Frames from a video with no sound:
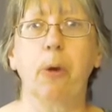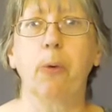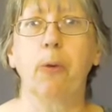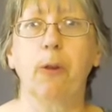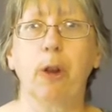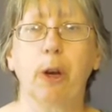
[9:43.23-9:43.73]
you
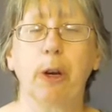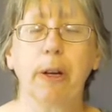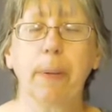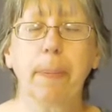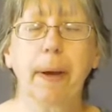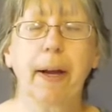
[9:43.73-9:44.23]

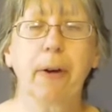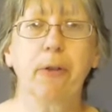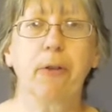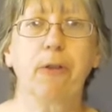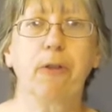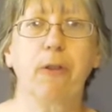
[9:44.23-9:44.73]
learned
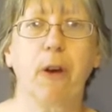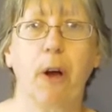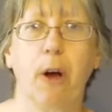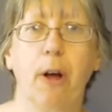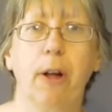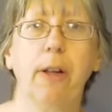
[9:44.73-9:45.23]
about
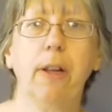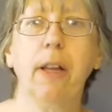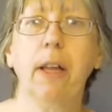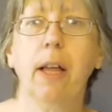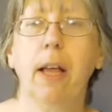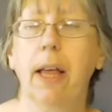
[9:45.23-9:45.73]

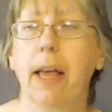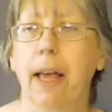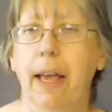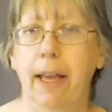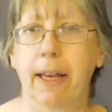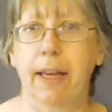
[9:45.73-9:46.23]
Saul,
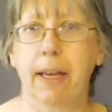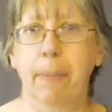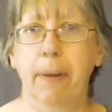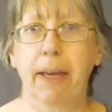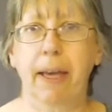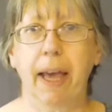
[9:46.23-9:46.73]
and he
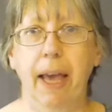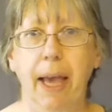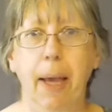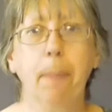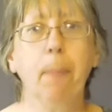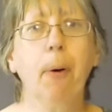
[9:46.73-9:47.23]

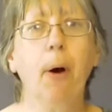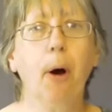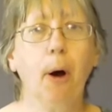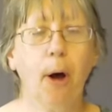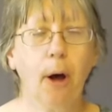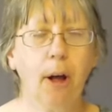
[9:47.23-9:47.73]
became
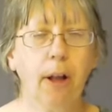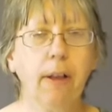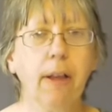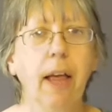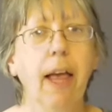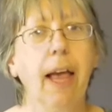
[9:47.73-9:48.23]

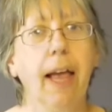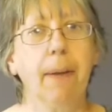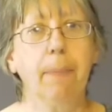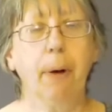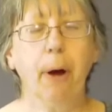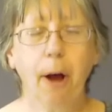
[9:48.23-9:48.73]
Paul,
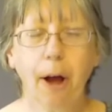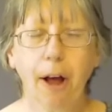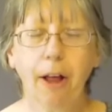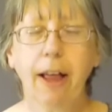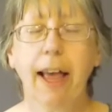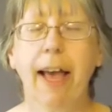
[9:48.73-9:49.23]
and
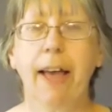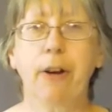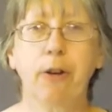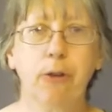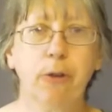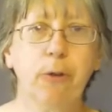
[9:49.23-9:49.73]
Paul
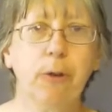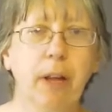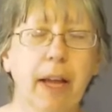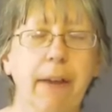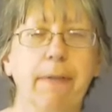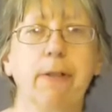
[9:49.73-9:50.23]
had a new
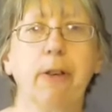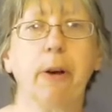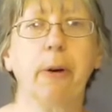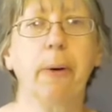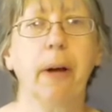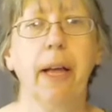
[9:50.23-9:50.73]
life.
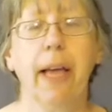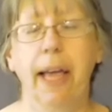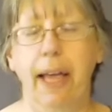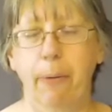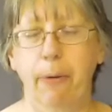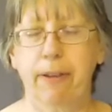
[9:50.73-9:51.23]
So
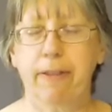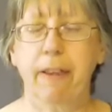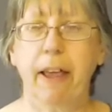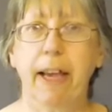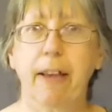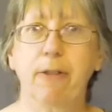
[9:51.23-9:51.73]
it was
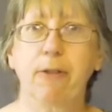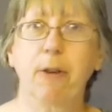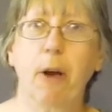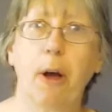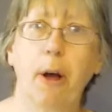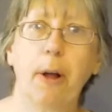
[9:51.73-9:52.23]
like
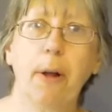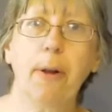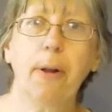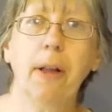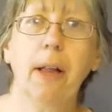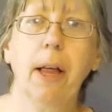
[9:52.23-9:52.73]

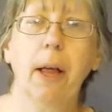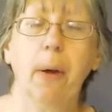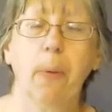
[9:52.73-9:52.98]
Saul